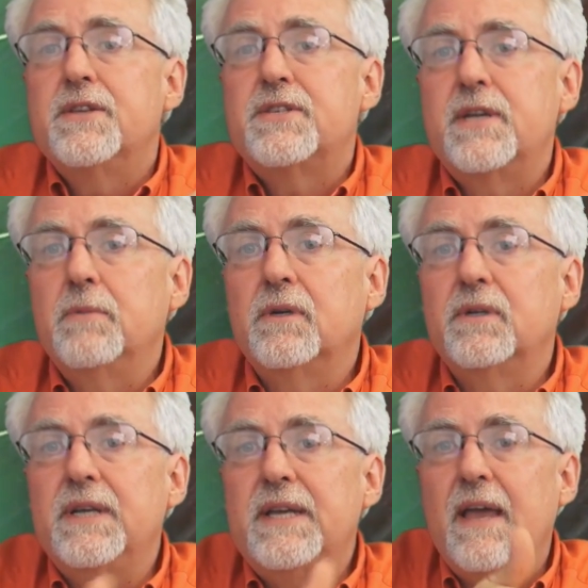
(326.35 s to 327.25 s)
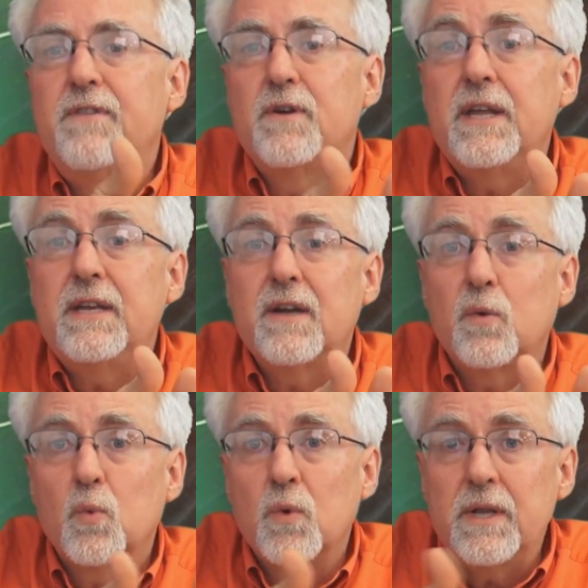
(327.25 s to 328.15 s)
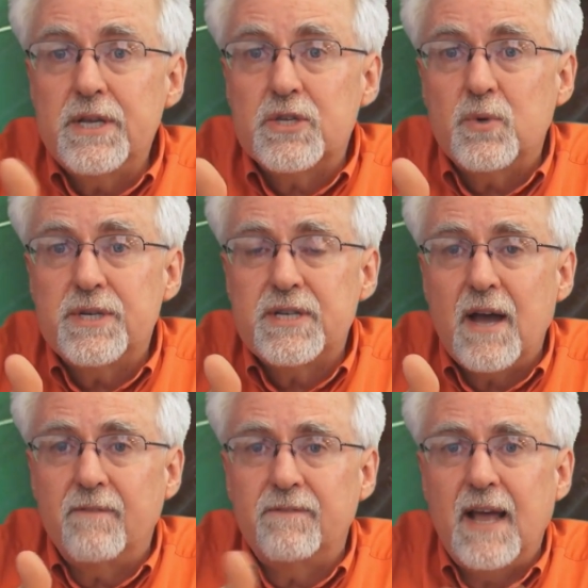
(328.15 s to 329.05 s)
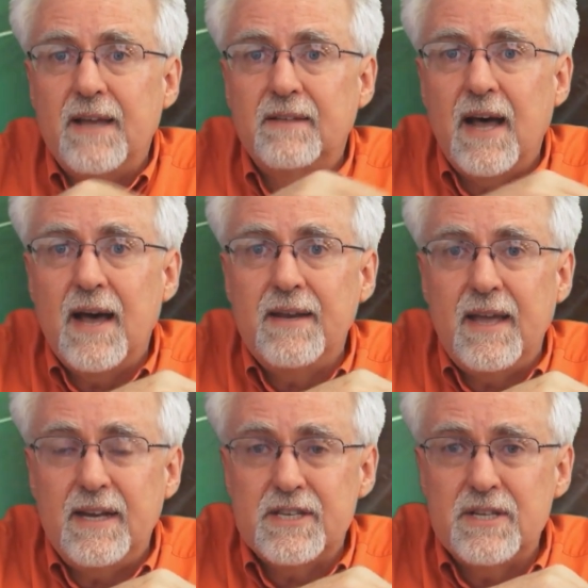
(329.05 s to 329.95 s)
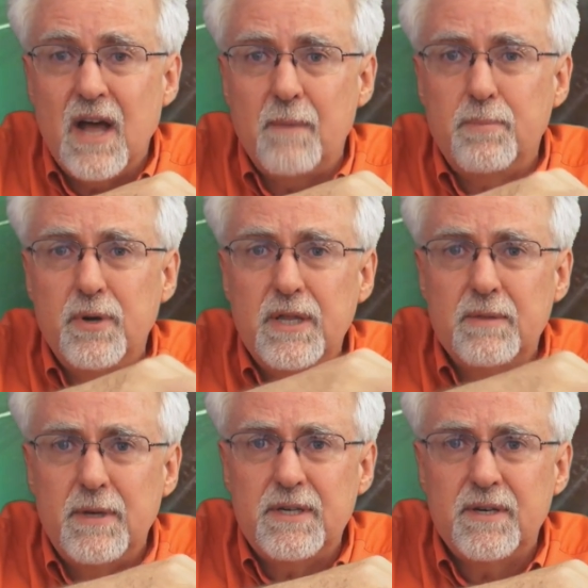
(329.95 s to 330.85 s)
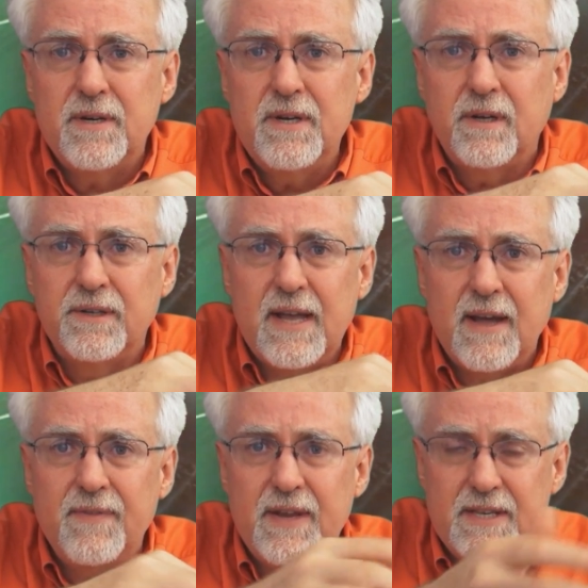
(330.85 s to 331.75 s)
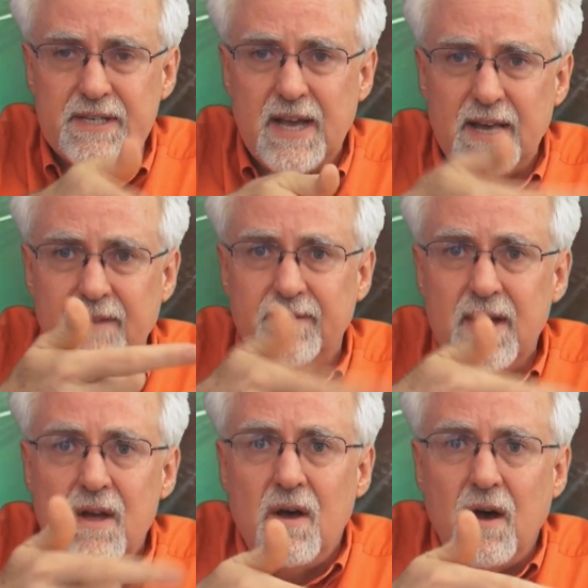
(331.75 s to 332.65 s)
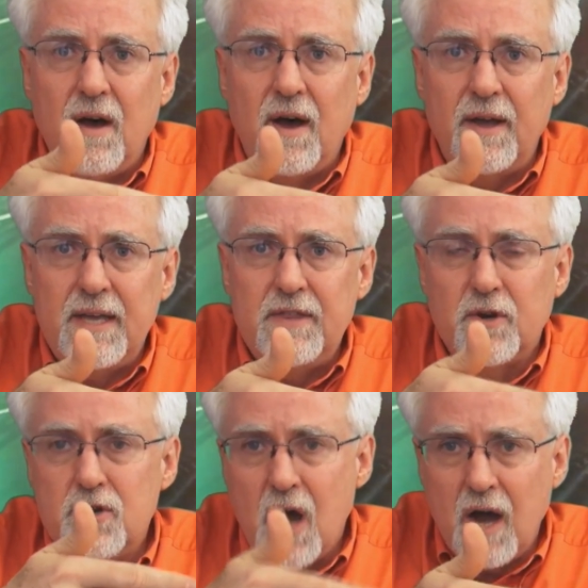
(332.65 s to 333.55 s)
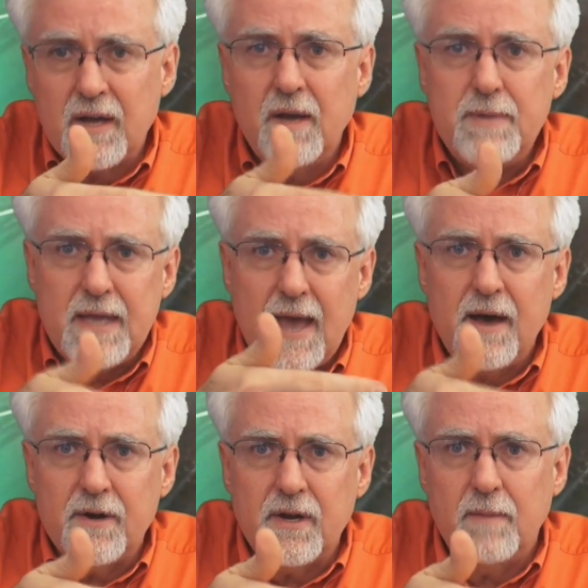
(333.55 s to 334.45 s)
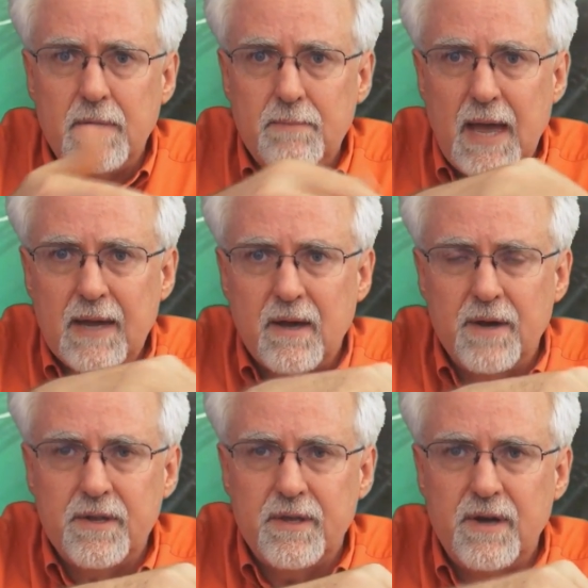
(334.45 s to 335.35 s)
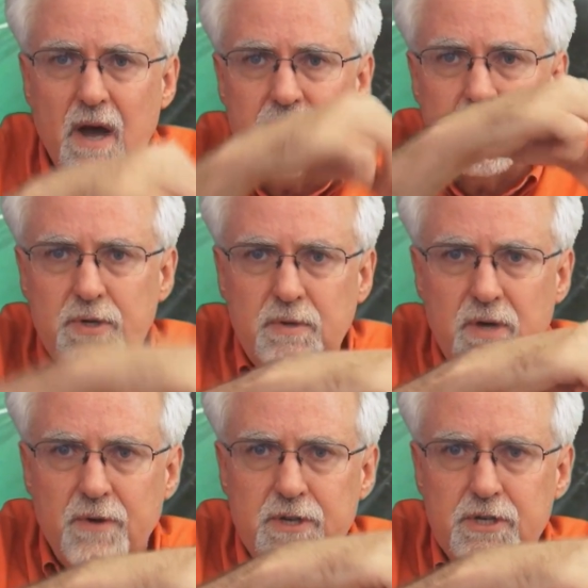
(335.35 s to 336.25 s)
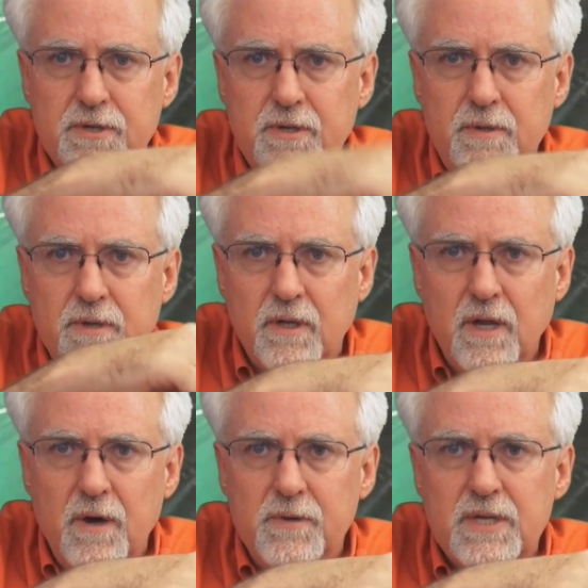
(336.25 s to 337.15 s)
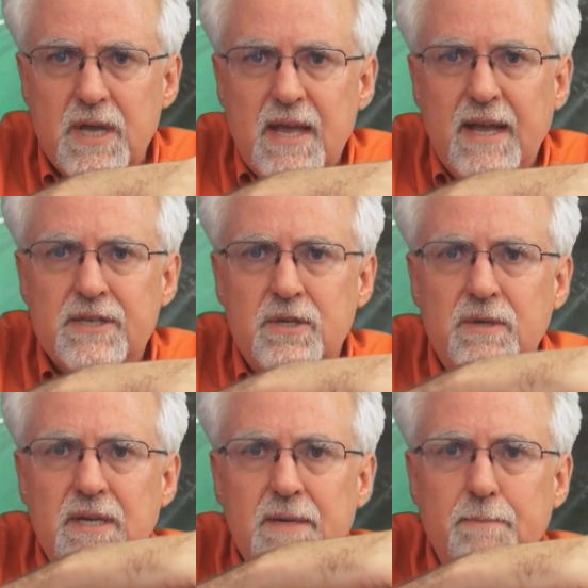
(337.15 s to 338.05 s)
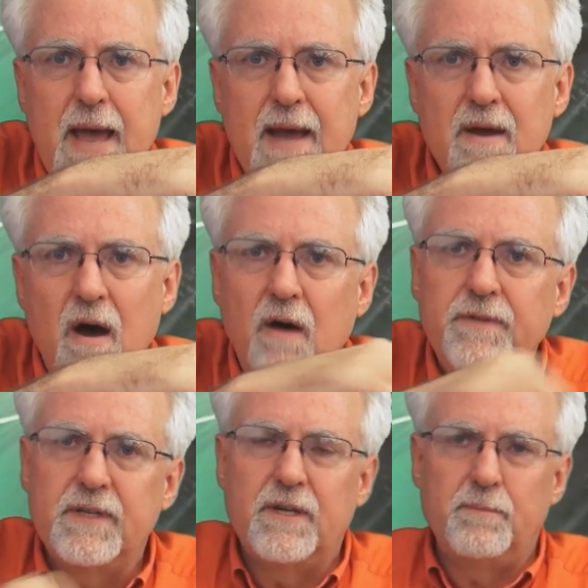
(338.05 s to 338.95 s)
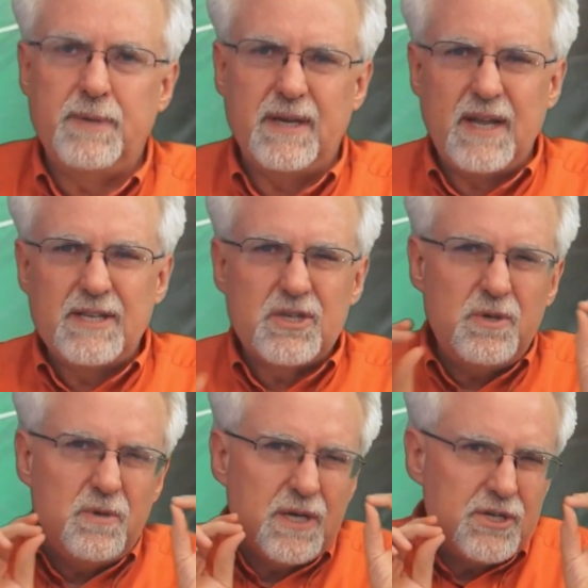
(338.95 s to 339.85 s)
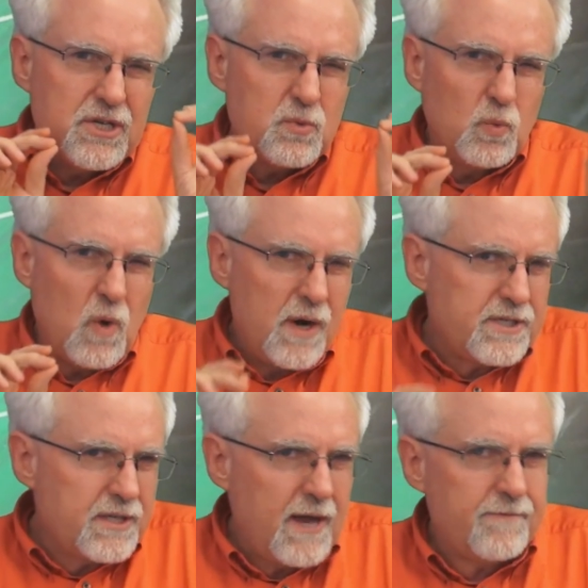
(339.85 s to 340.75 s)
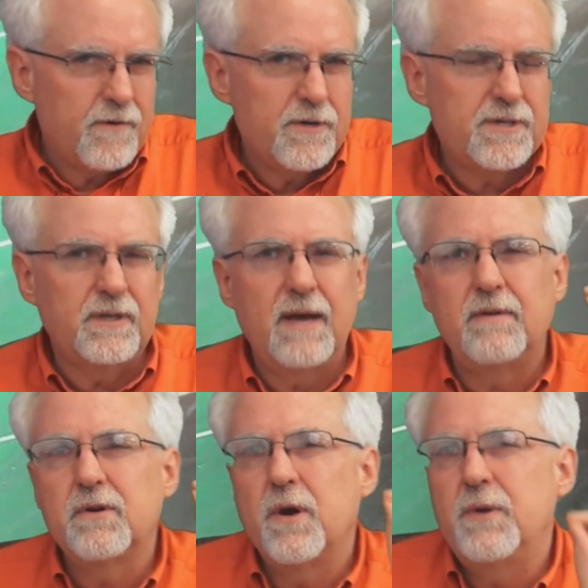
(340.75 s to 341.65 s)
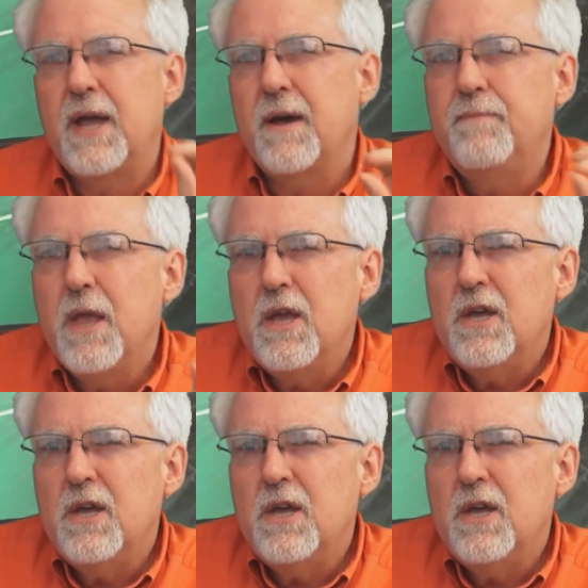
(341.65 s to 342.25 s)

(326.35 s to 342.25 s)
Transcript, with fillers: Similarly, if you're getting a really squished out flat line and it's not putting material down that it's kind of uh, either not coming out or coming back onto the nozzle, you know that you're too close, and so you need to back off a little bit. And so you can just watch that first level go down.